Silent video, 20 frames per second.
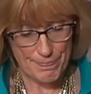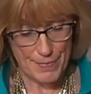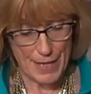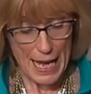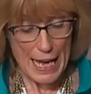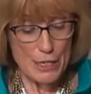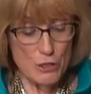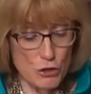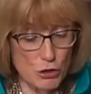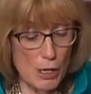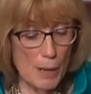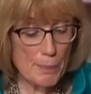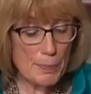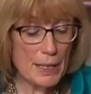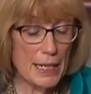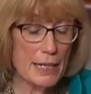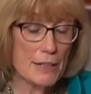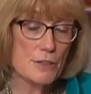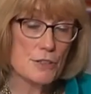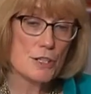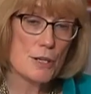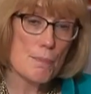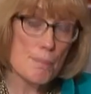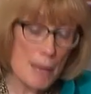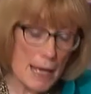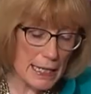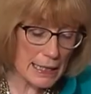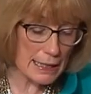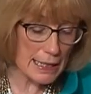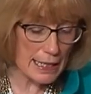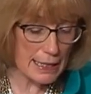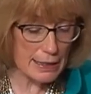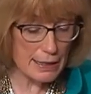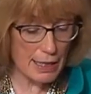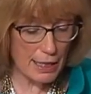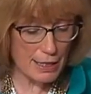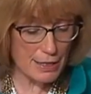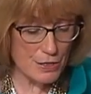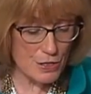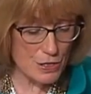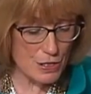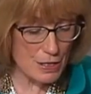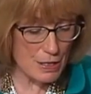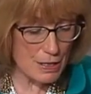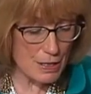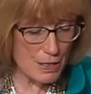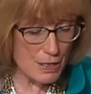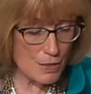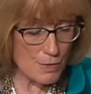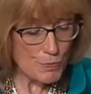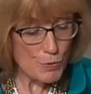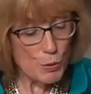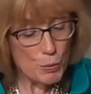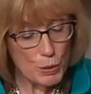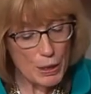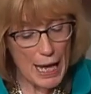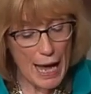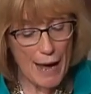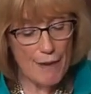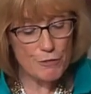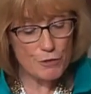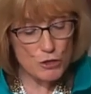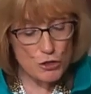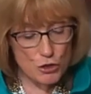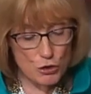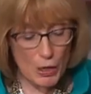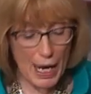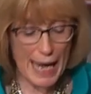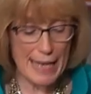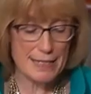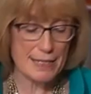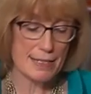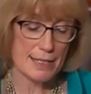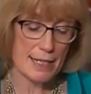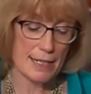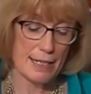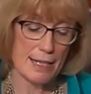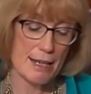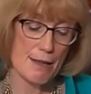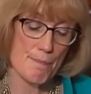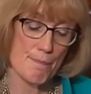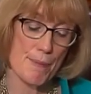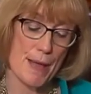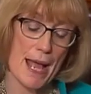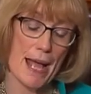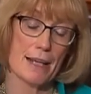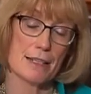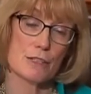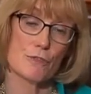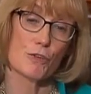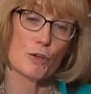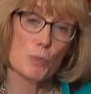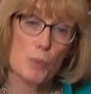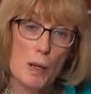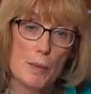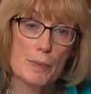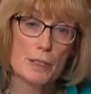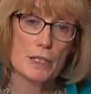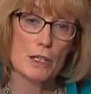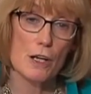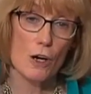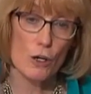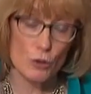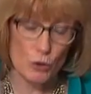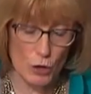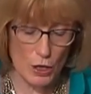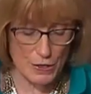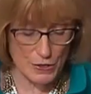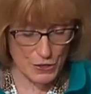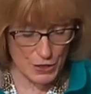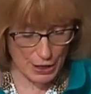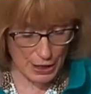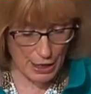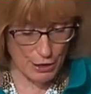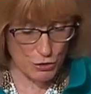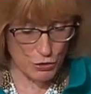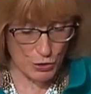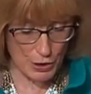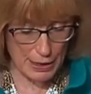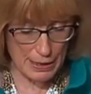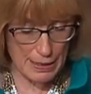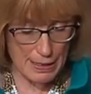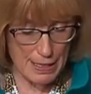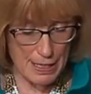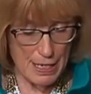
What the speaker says: And Trumpcare's Medicaid cuts would have drastic impacts for women across the country.